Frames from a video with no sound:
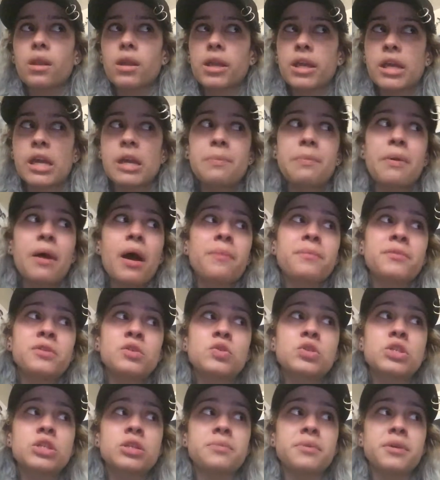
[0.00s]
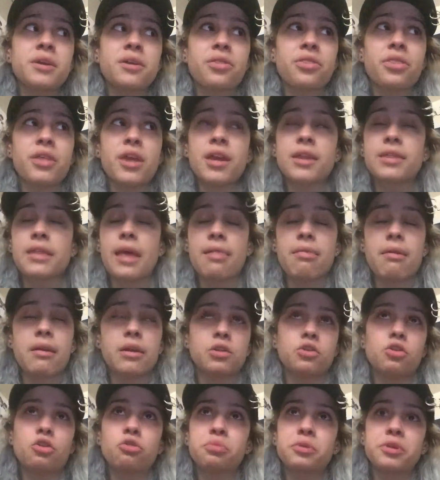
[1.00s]
K-pop used to be a thing that, like,
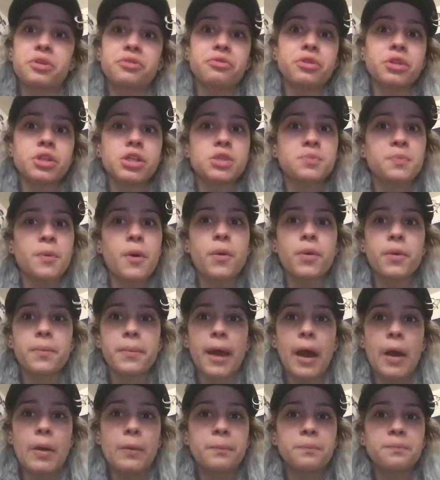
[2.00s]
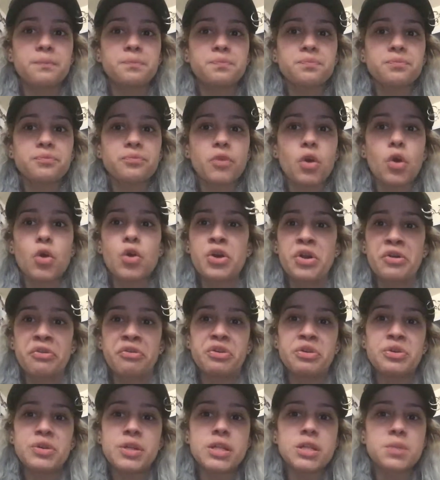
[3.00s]
nobody really spoke about. Or if
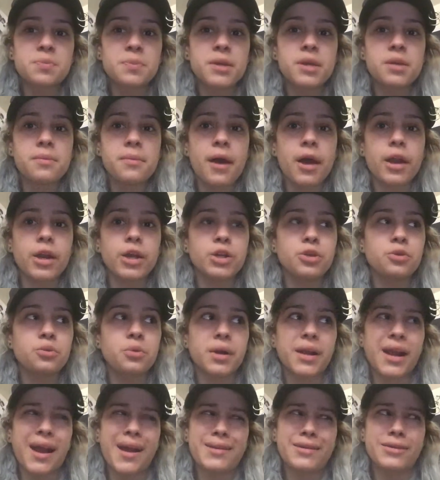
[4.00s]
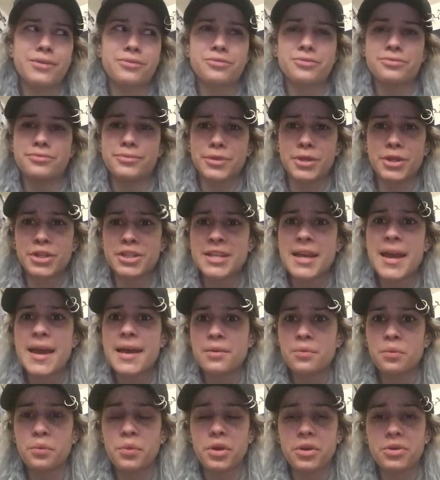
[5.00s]
you did speak about it, you were kind of looked
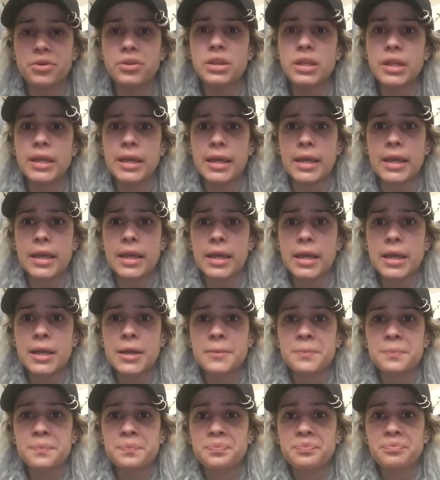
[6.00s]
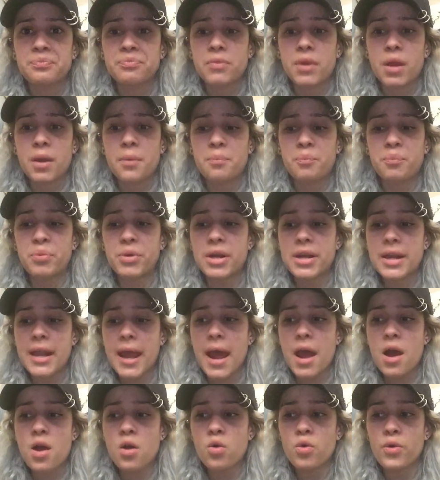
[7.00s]
at weirdly. But
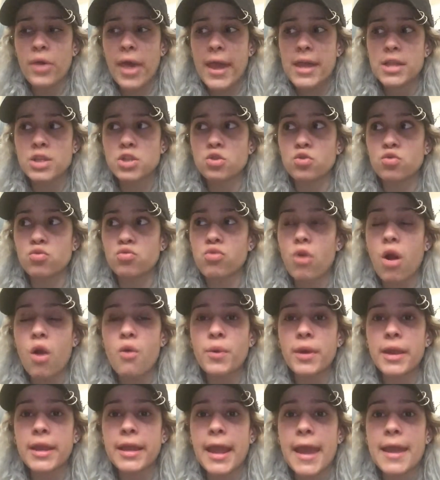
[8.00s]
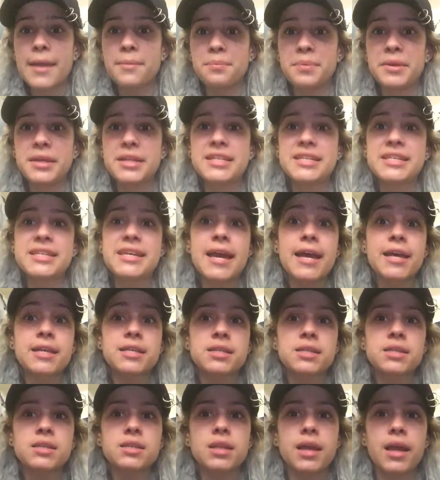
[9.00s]
now that it's growing and
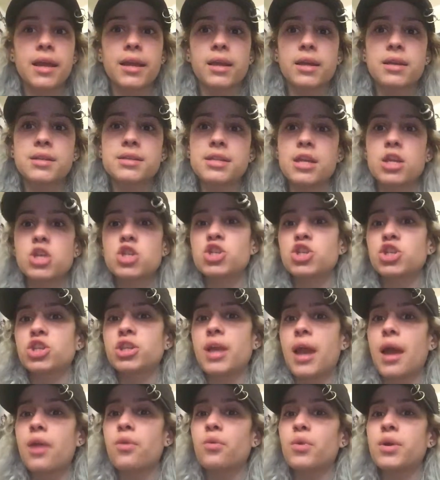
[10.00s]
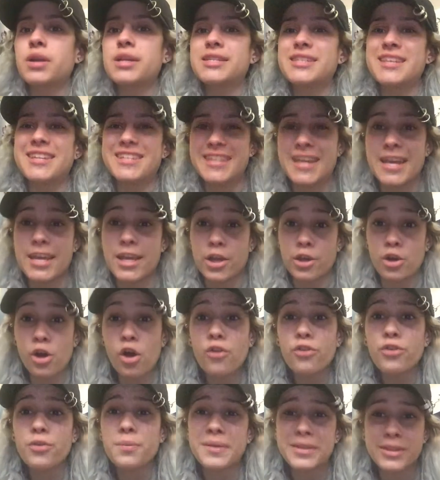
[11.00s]
BTS is, like, essentially, I don't want to say taking
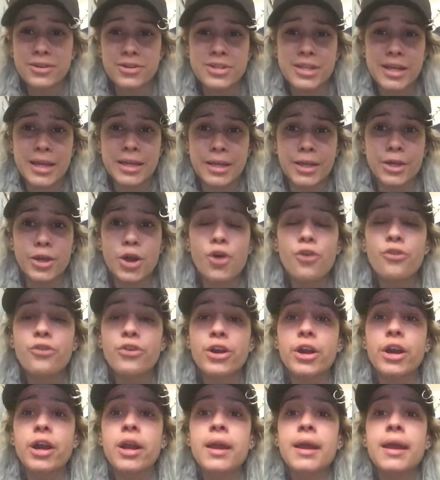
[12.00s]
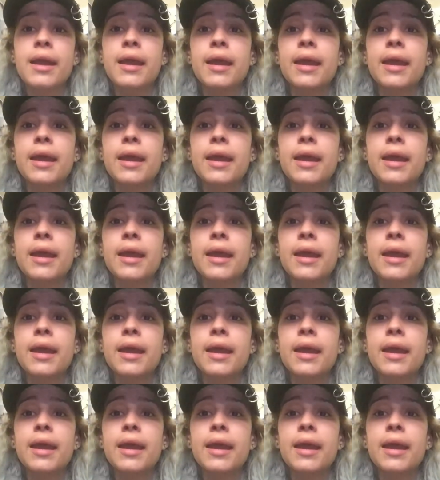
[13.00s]
over, but they're taking over,